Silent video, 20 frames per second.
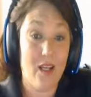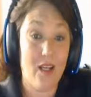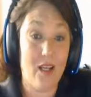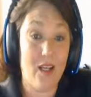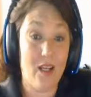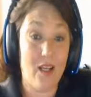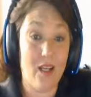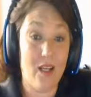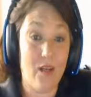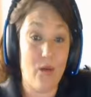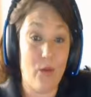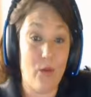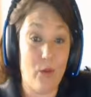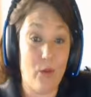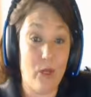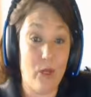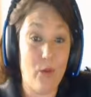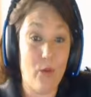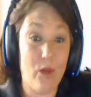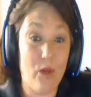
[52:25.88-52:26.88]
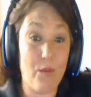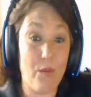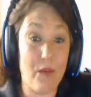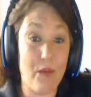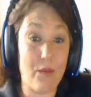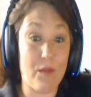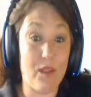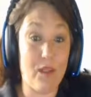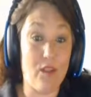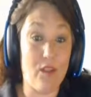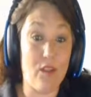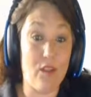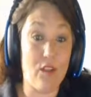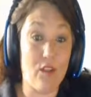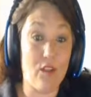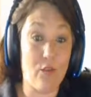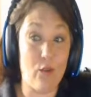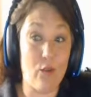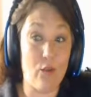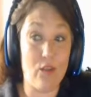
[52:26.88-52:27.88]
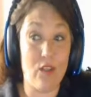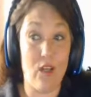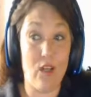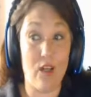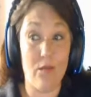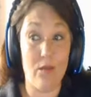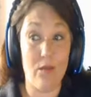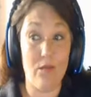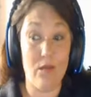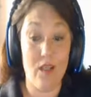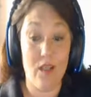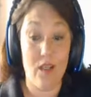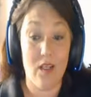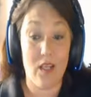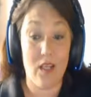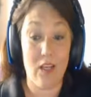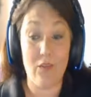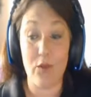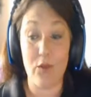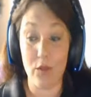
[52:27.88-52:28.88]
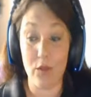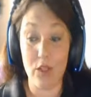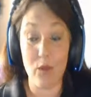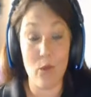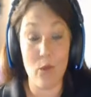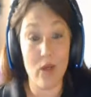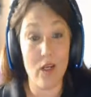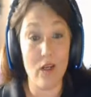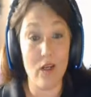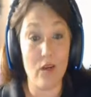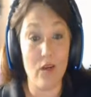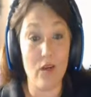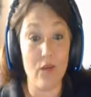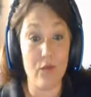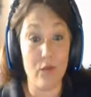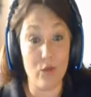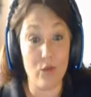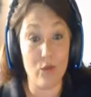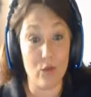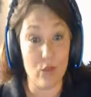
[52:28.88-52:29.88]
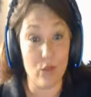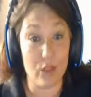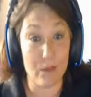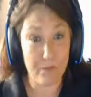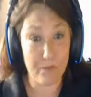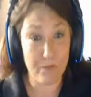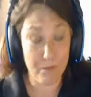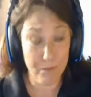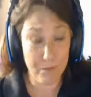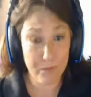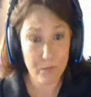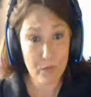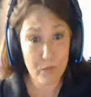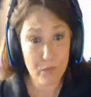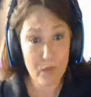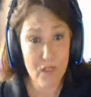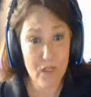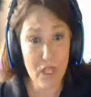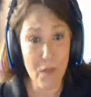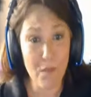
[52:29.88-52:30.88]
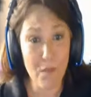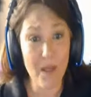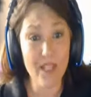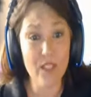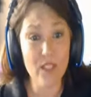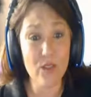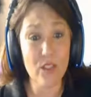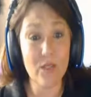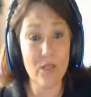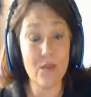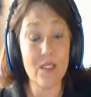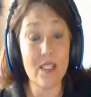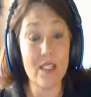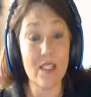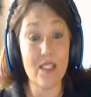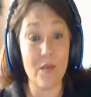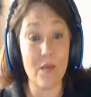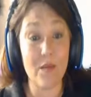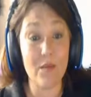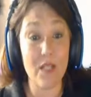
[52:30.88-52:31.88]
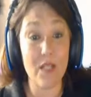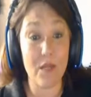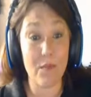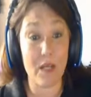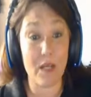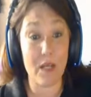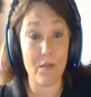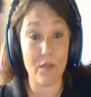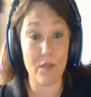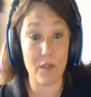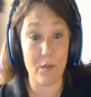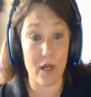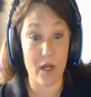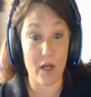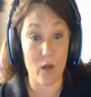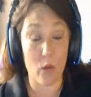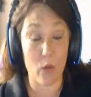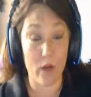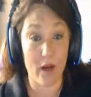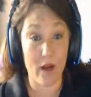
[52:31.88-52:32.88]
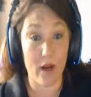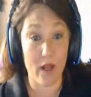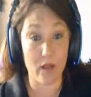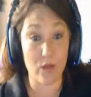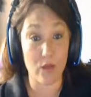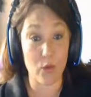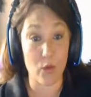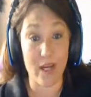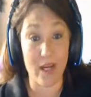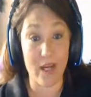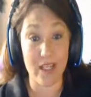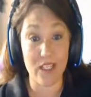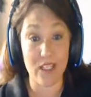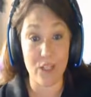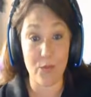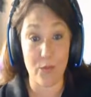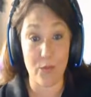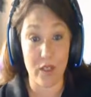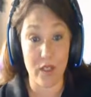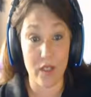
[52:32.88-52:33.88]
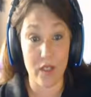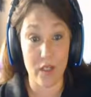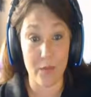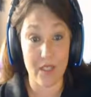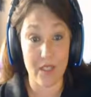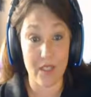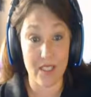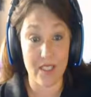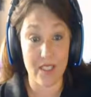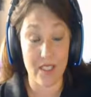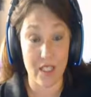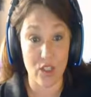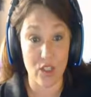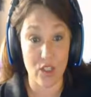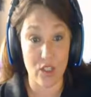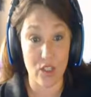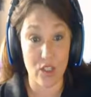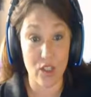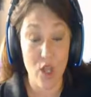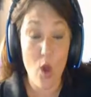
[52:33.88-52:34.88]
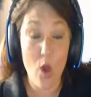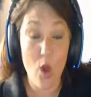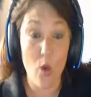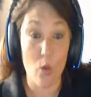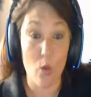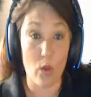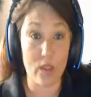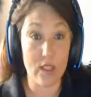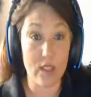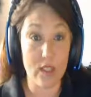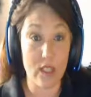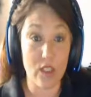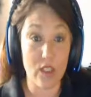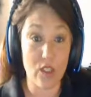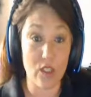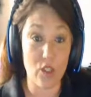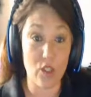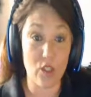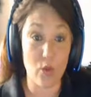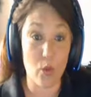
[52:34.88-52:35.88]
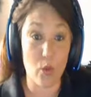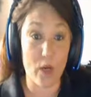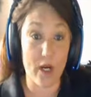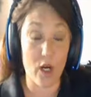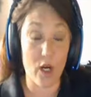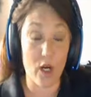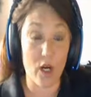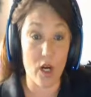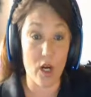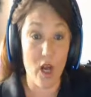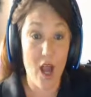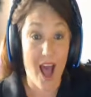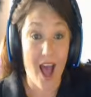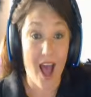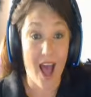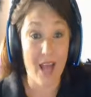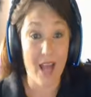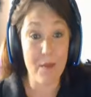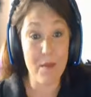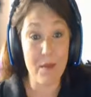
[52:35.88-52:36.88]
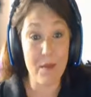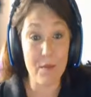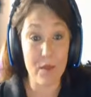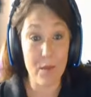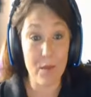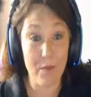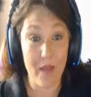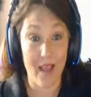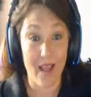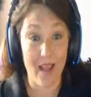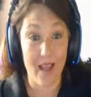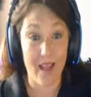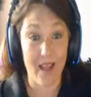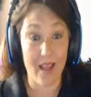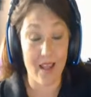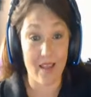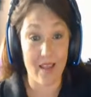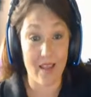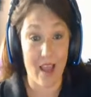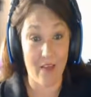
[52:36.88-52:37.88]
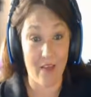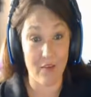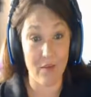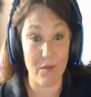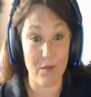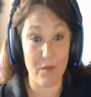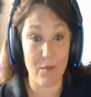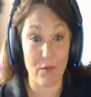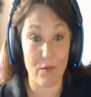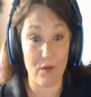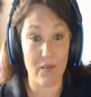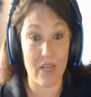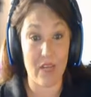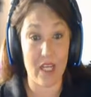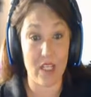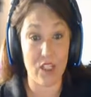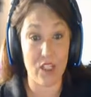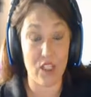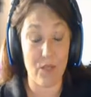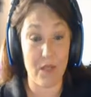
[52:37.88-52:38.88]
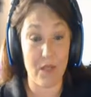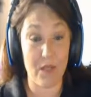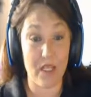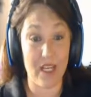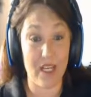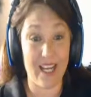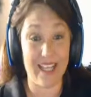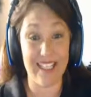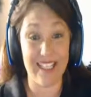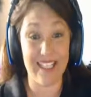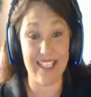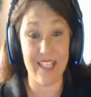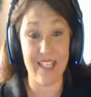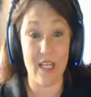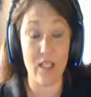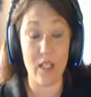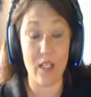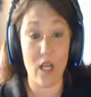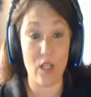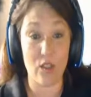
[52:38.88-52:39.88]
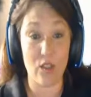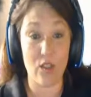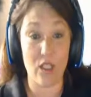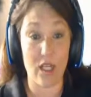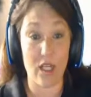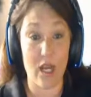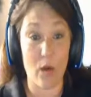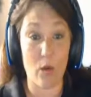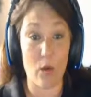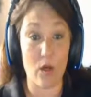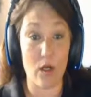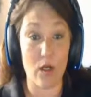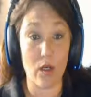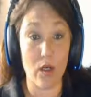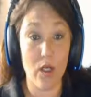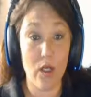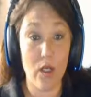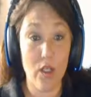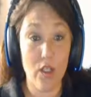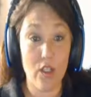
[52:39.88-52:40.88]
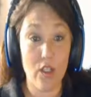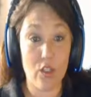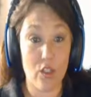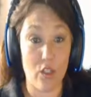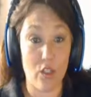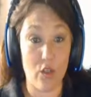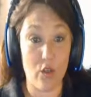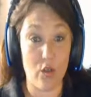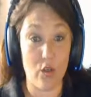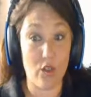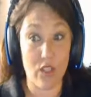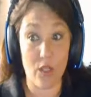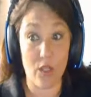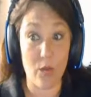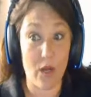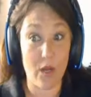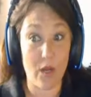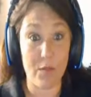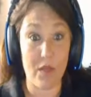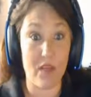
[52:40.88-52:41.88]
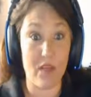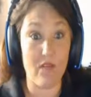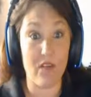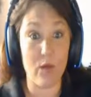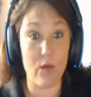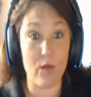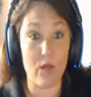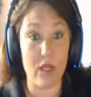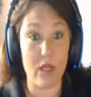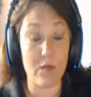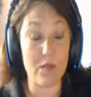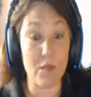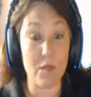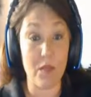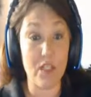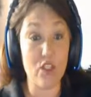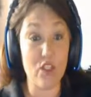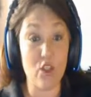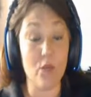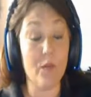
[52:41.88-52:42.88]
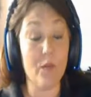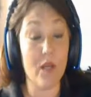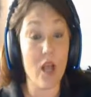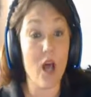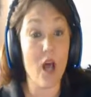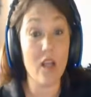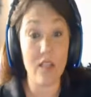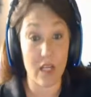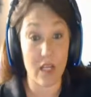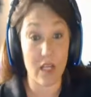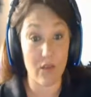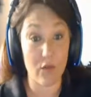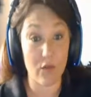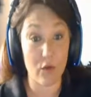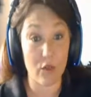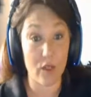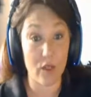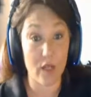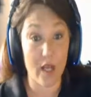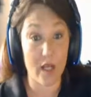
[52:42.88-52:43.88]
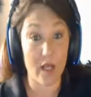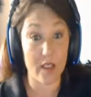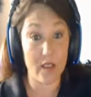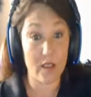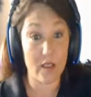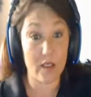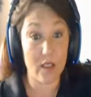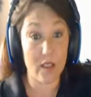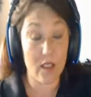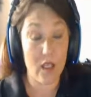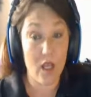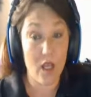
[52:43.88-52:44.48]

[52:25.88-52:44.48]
Uh, we want to be able to do this full time. If you really want to know the full dream, my dream is to someday be able to buy a warehouse where I can split it up into sections. One section is where I'm able to pay every member of A G P at least ten dollars an hour to sit around and play video games and make stupid content for you guys.